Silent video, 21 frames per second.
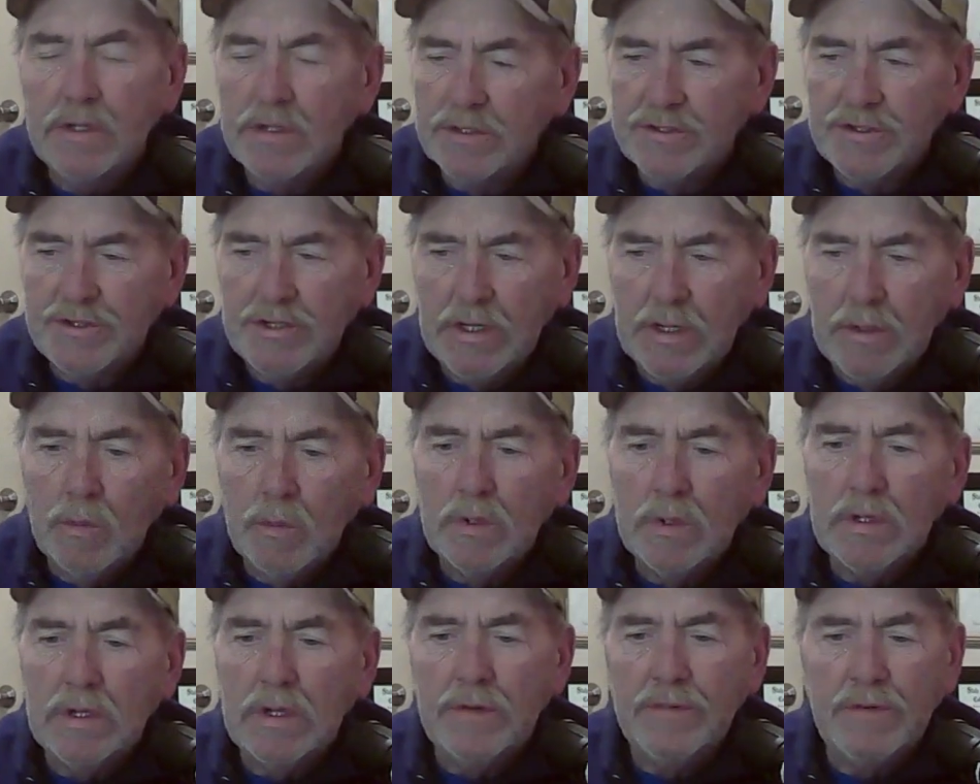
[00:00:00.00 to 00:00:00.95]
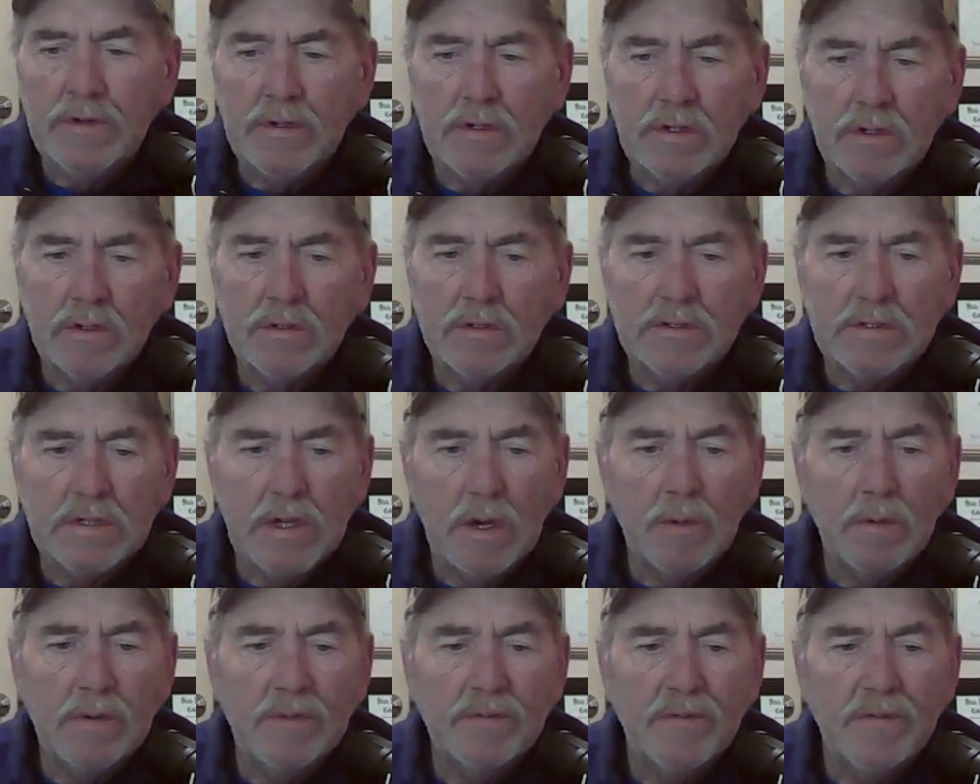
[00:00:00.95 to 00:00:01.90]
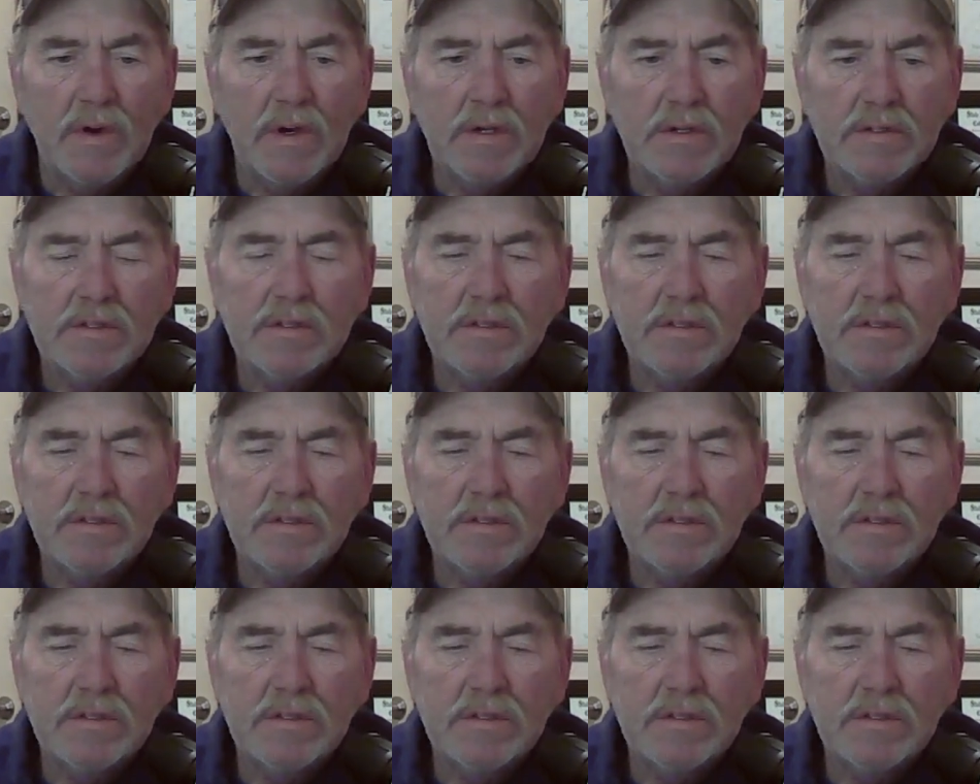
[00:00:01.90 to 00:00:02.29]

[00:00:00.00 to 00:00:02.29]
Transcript: she would give you good sound advice